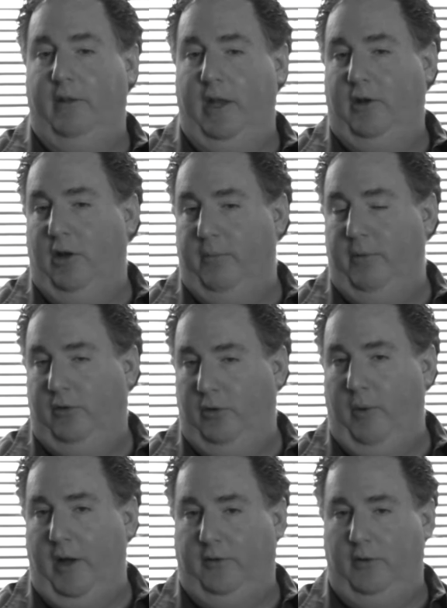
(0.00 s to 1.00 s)
there could have been two
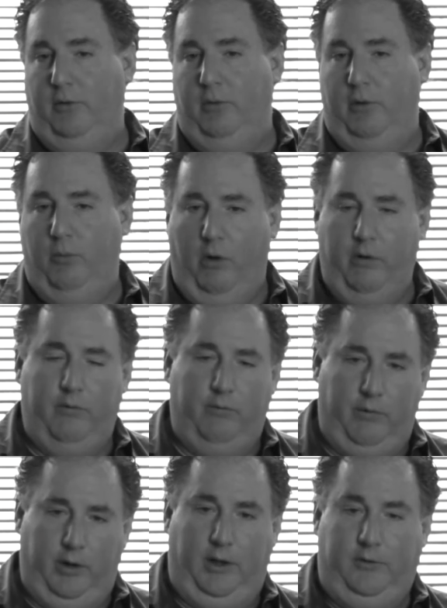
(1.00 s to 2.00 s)
ways to do it. One,
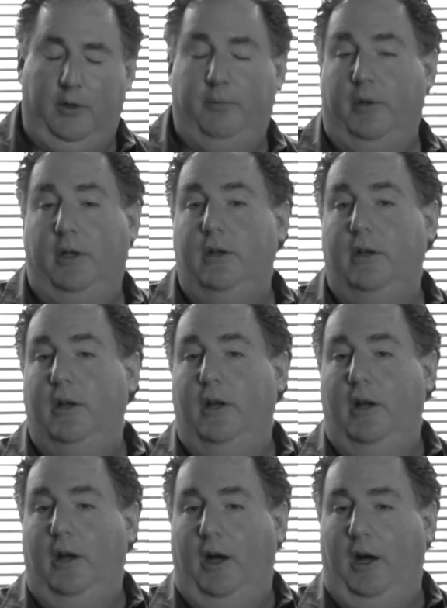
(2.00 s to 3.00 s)
really simply,
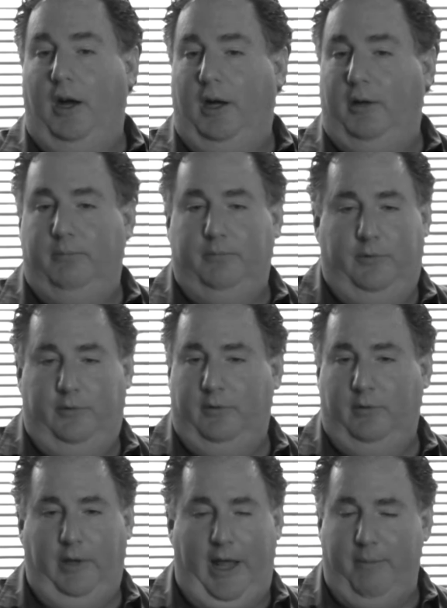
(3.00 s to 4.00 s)

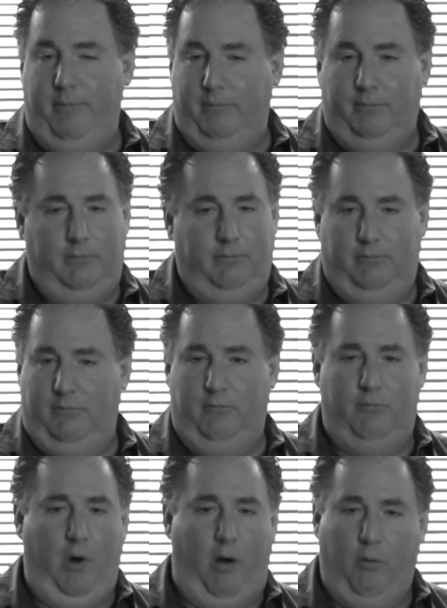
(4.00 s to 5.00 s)
lay
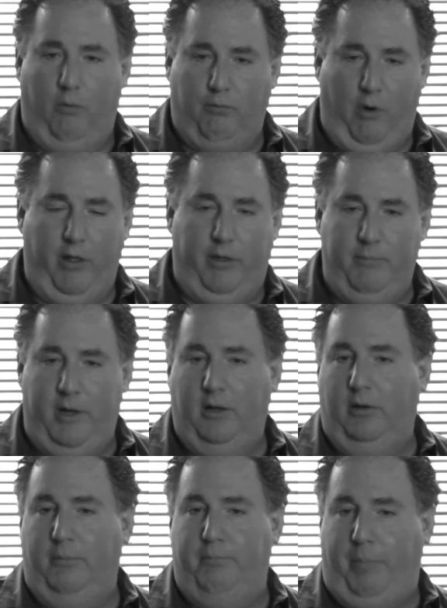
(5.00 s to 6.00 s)

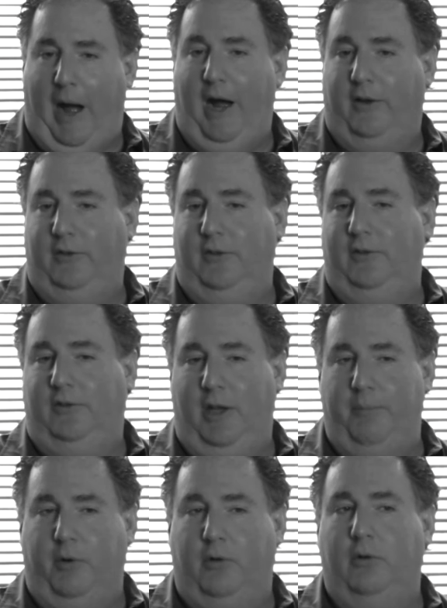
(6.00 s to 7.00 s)
run-of-the-mill boxes,
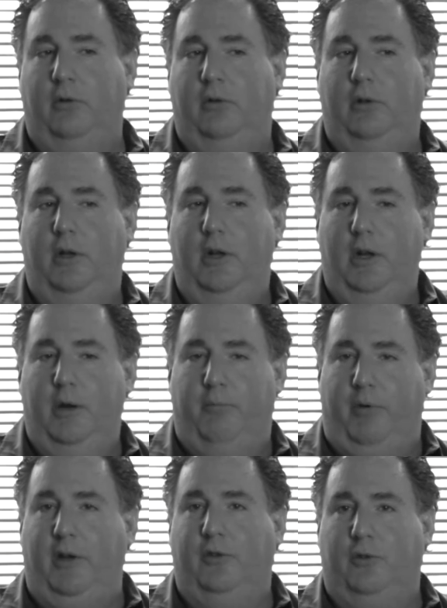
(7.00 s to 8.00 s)
typical
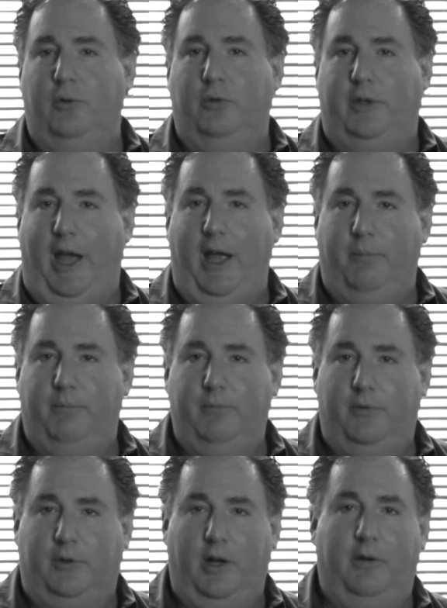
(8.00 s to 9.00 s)
preschool type
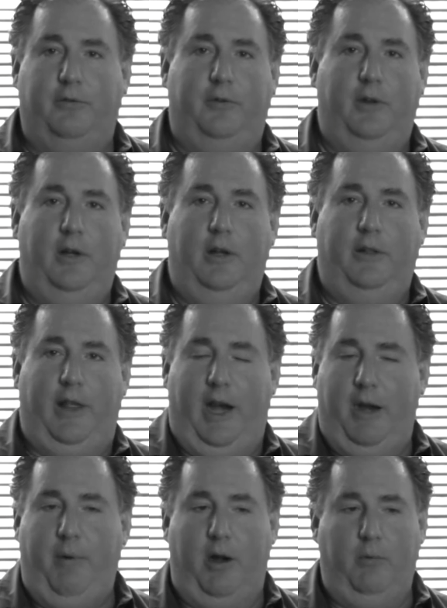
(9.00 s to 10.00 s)
stuff that
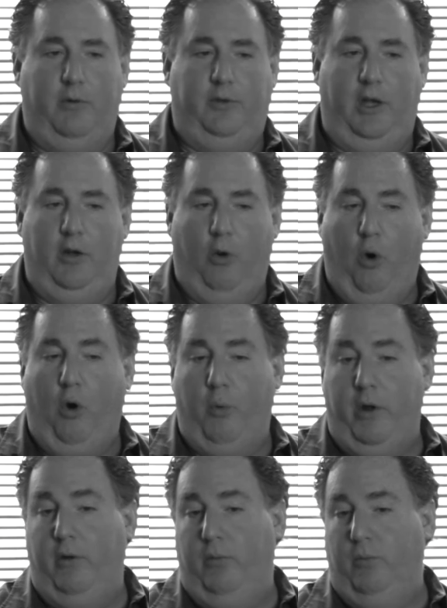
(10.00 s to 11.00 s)
anybody would see, or
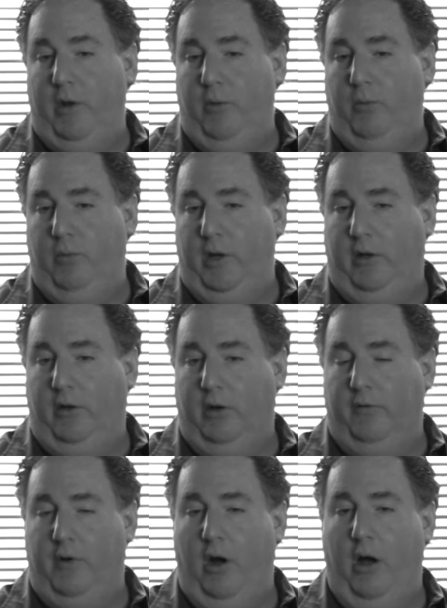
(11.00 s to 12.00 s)
we could
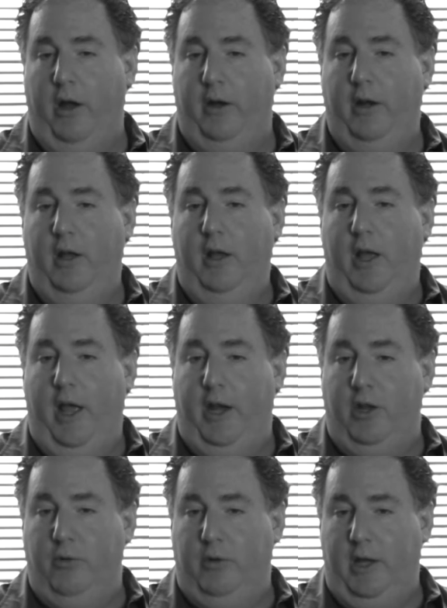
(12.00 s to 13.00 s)
have gone in a
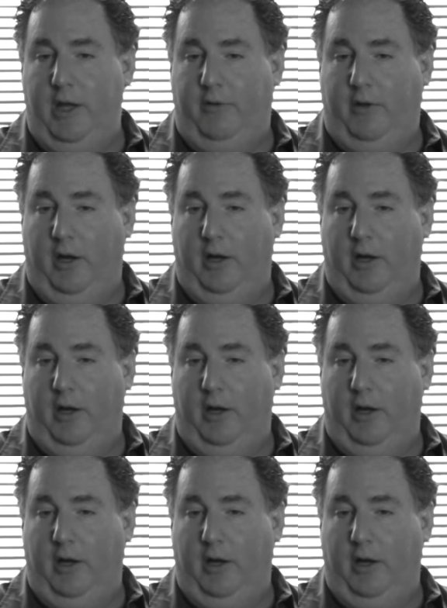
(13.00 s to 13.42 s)
unique